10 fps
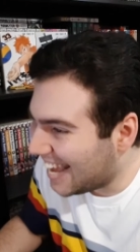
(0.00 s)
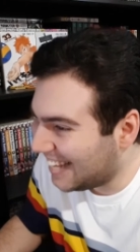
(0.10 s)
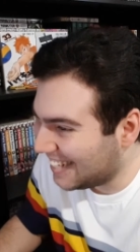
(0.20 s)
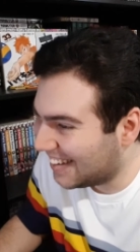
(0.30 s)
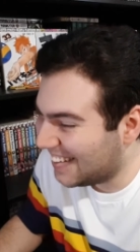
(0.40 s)
and
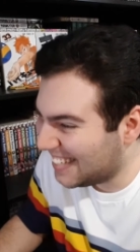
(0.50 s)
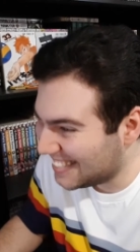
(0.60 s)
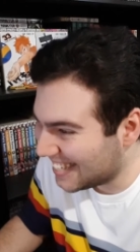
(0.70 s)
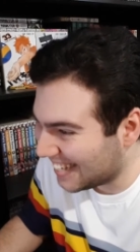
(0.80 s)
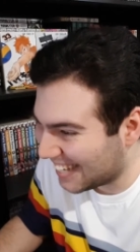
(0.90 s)
he,
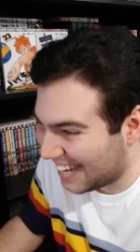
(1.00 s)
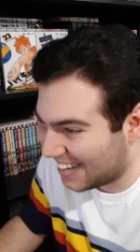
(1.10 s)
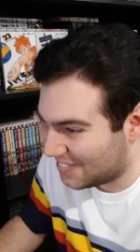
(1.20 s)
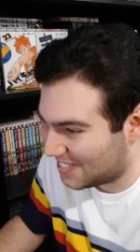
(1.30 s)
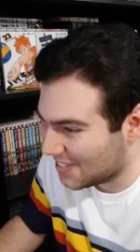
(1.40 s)
he's like, oh,
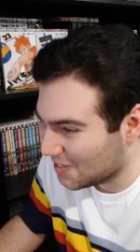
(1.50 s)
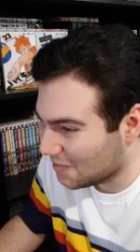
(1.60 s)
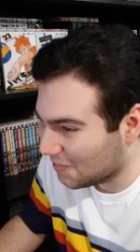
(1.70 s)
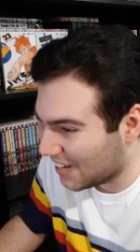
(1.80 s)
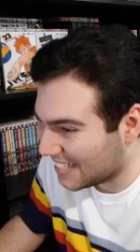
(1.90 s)
I'm so
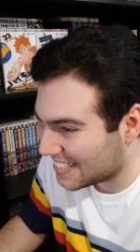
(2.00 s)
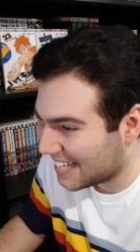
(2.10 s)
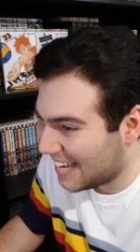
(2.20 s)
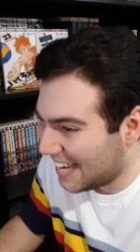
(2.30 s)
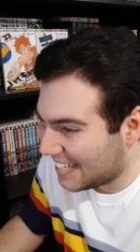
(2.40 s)
depressed.
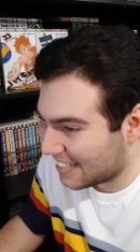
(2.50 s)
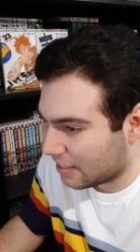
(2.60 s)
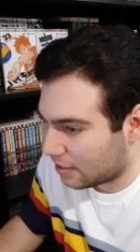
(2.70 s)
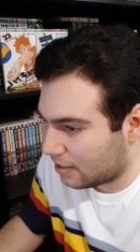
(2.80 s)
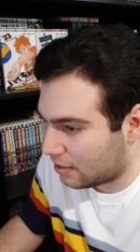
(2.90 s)
He's
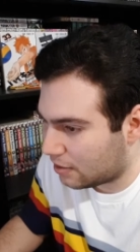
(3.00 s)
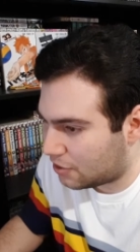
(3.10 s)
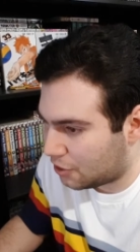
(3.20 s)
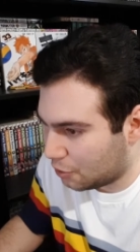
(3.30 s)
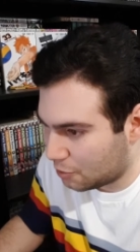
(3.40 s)
like,
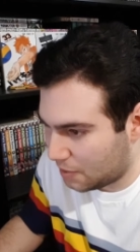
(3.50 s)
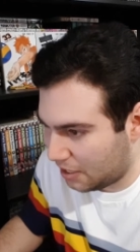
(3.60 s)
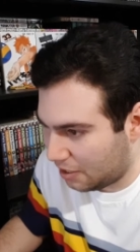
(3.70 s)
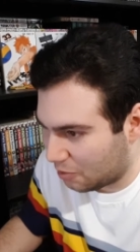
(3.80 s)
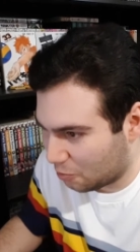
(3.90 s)
excuse
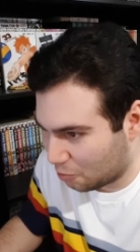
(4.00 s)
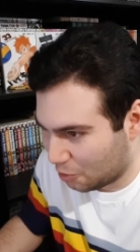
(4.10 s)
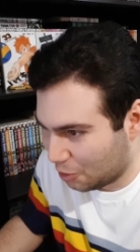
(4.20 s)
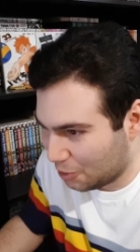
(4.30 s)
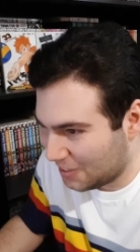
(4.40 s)
me?
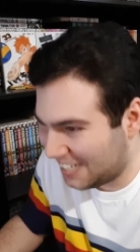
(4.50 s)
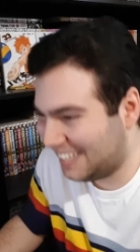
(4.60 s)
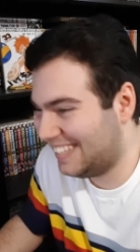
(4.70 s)
Rude.